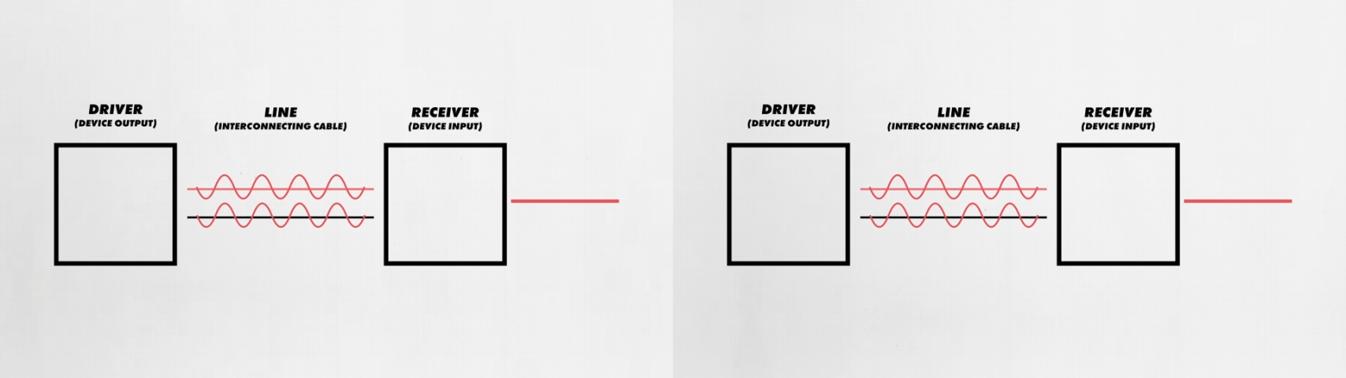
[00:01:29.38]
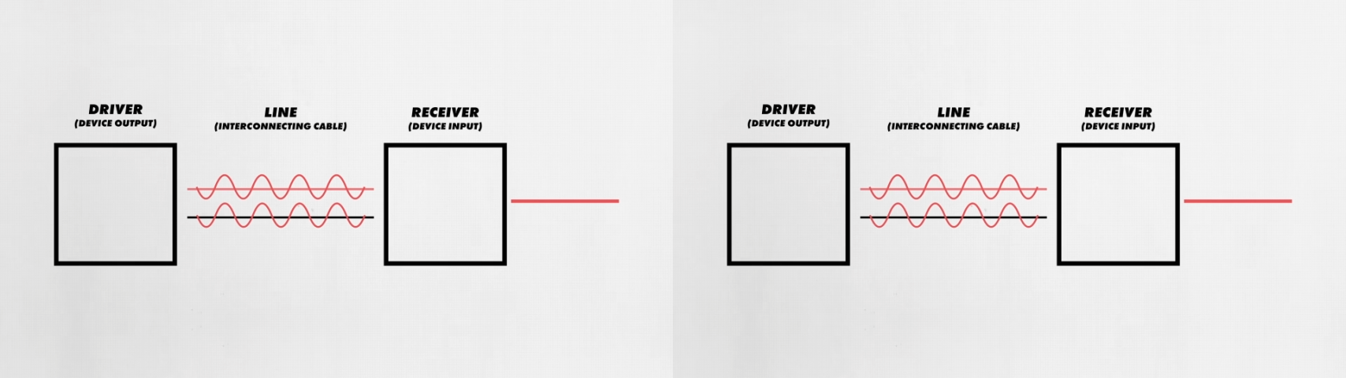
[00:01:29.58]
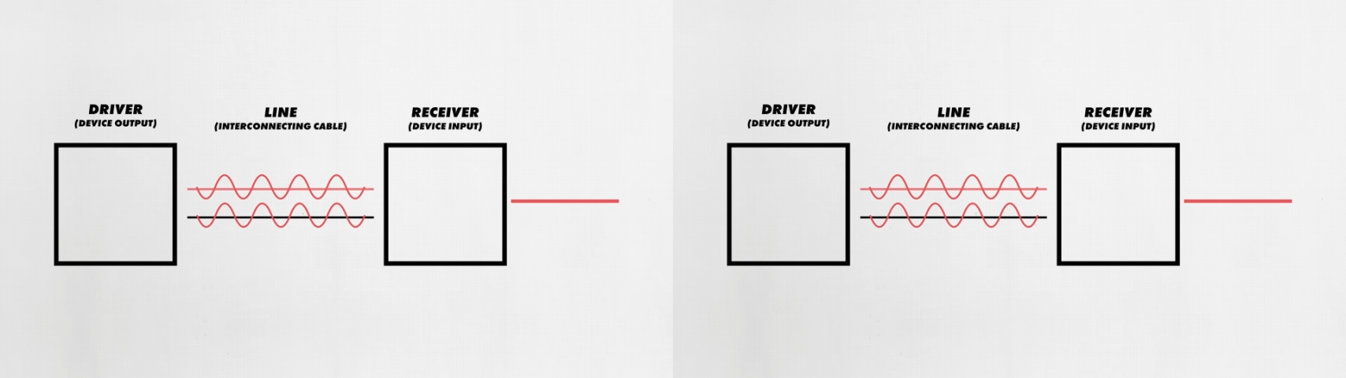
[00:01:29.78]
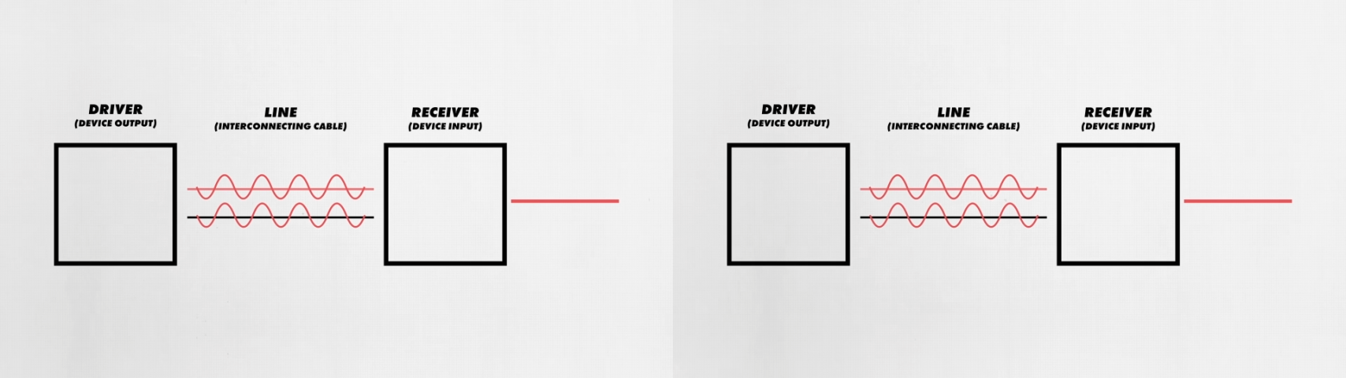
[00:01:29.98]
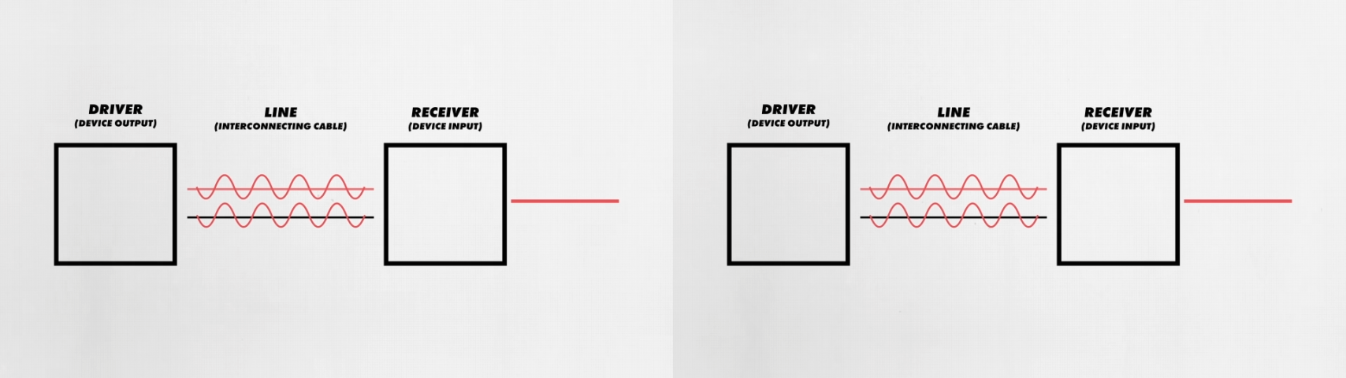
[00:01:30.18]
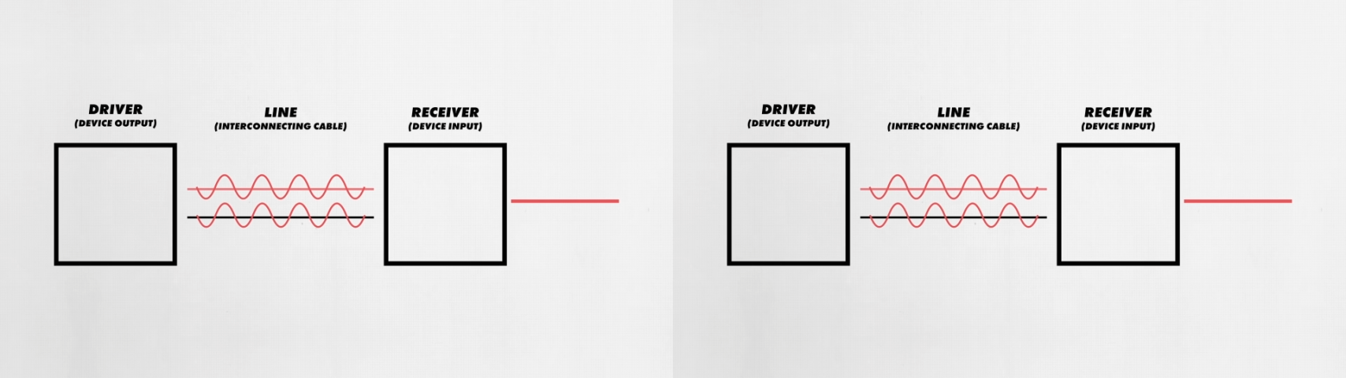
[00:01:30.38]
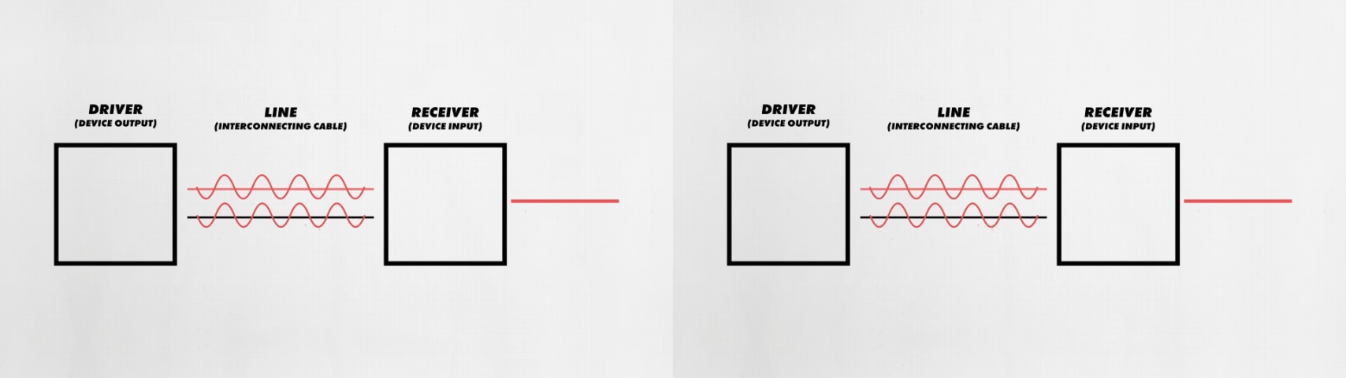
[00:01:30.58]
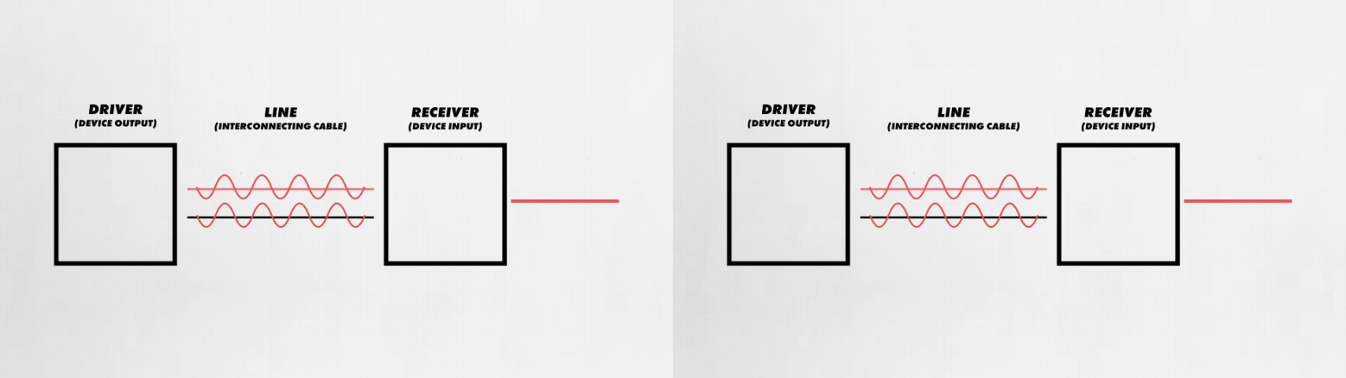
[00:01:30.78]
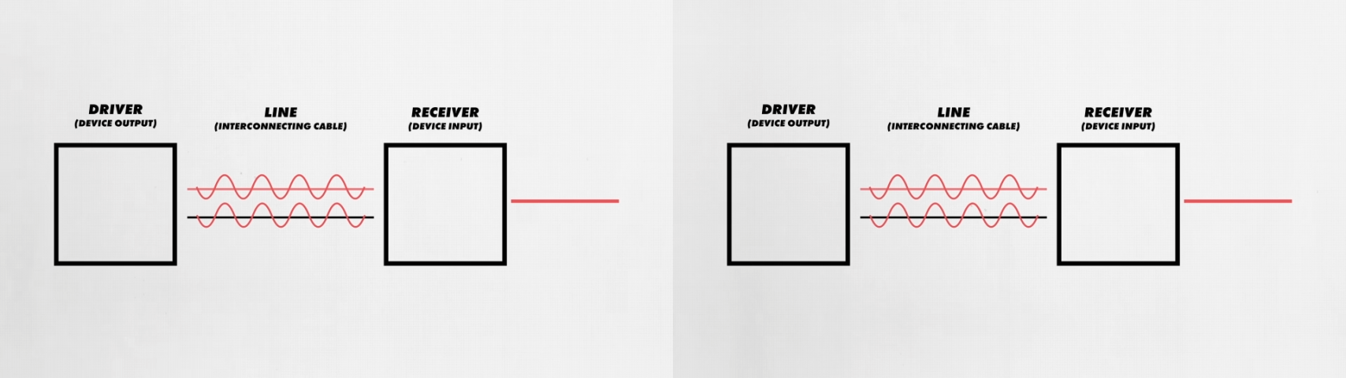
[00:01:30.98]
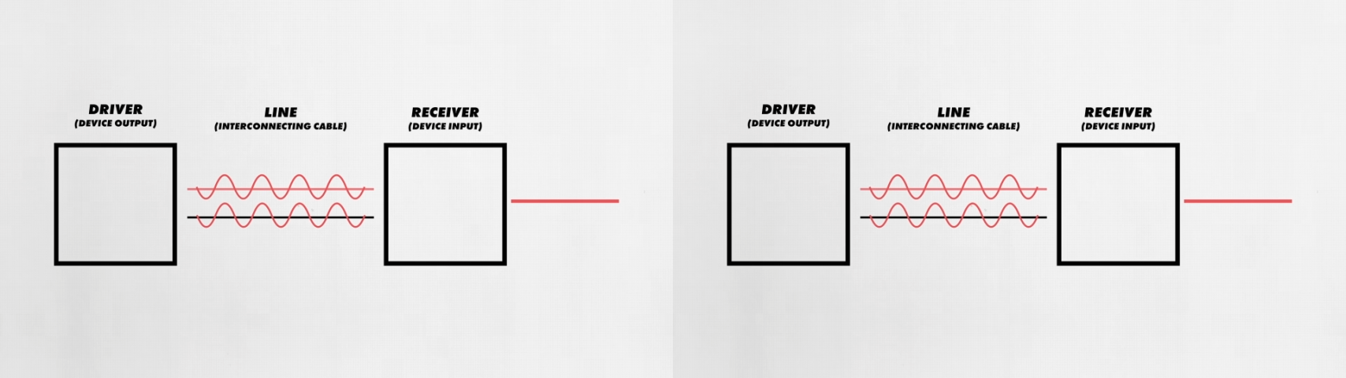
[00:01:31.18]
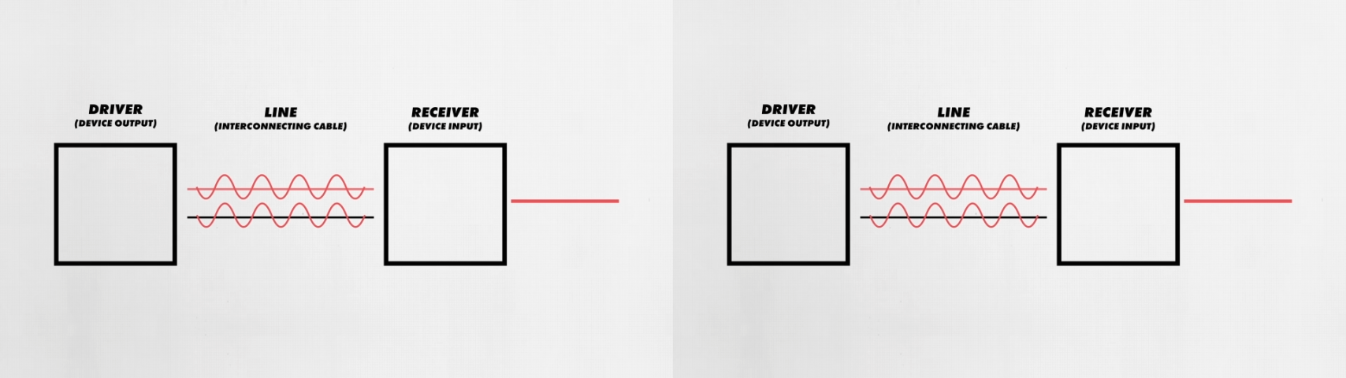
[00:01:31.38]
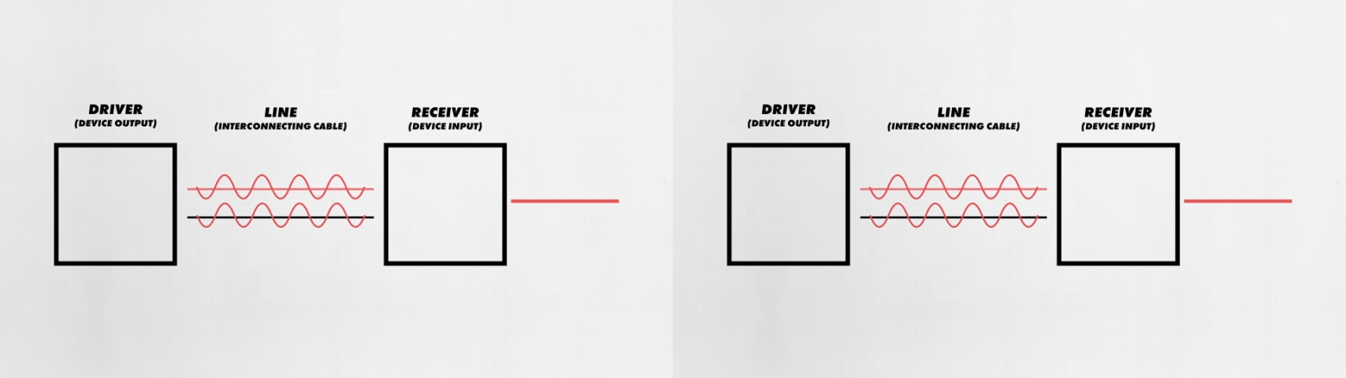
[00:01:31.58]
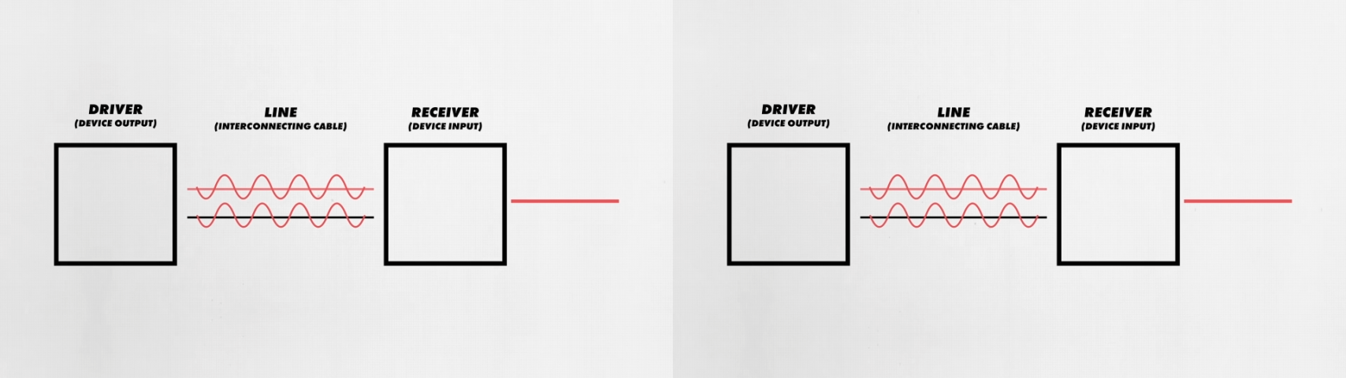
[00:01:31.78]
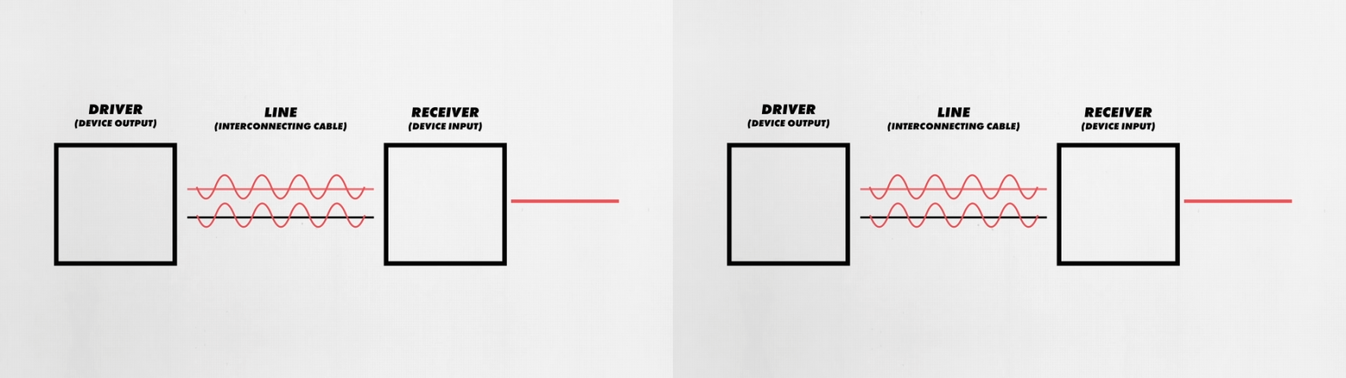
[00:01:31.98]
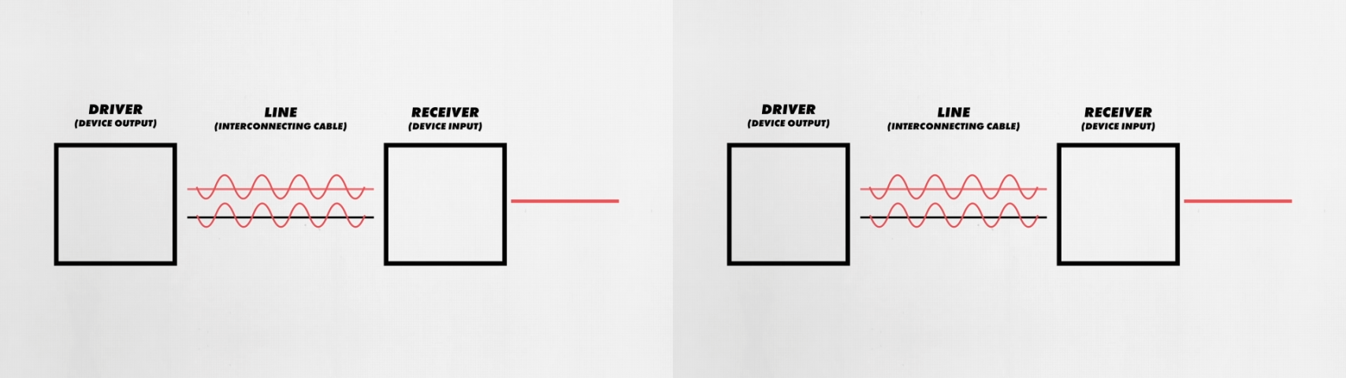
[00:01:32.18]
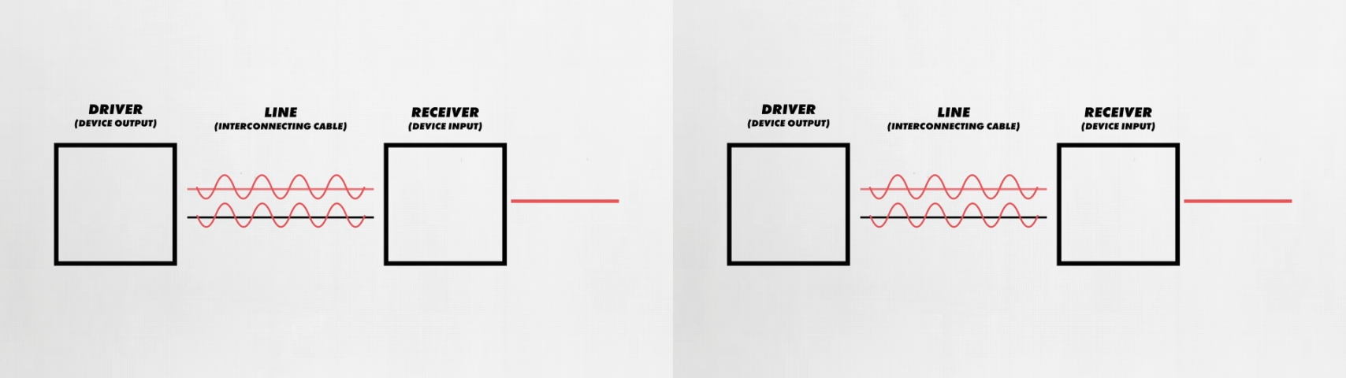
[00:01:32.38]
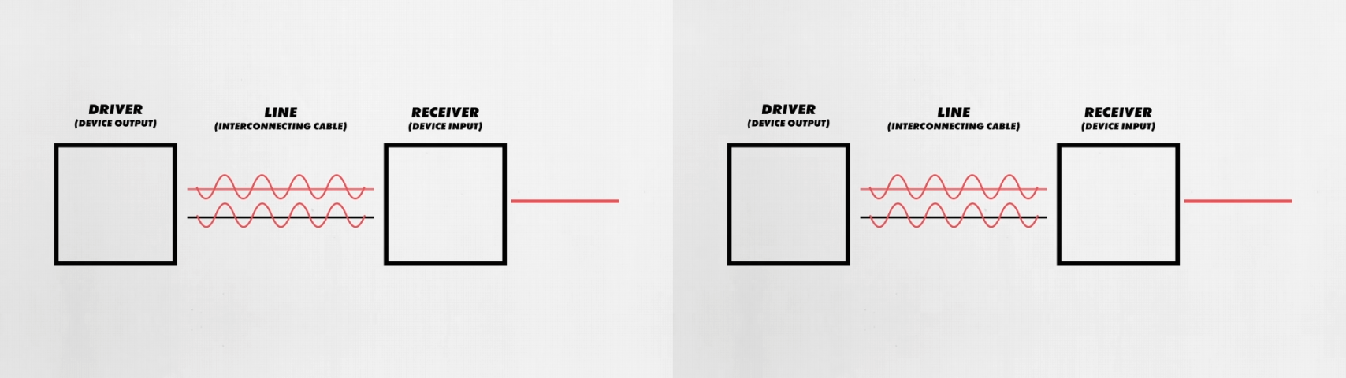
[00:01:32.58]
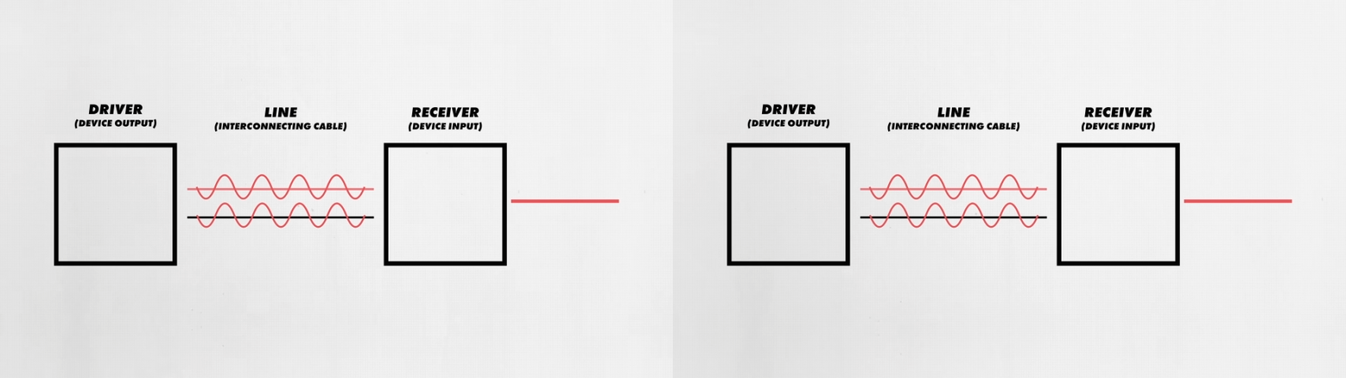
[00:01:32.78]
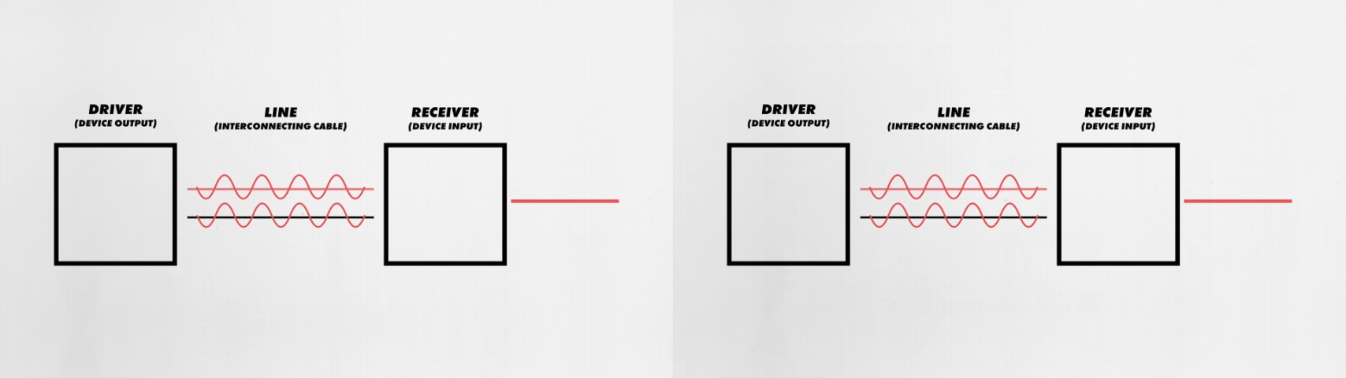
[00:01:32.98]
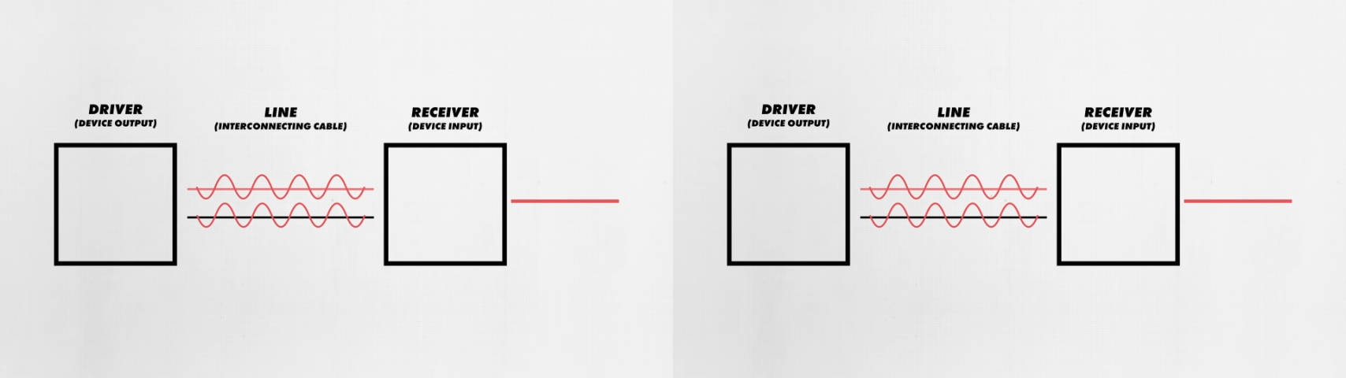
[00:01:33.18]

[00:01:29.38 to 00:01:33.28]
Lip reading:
No face is visible, so there are no lips to read.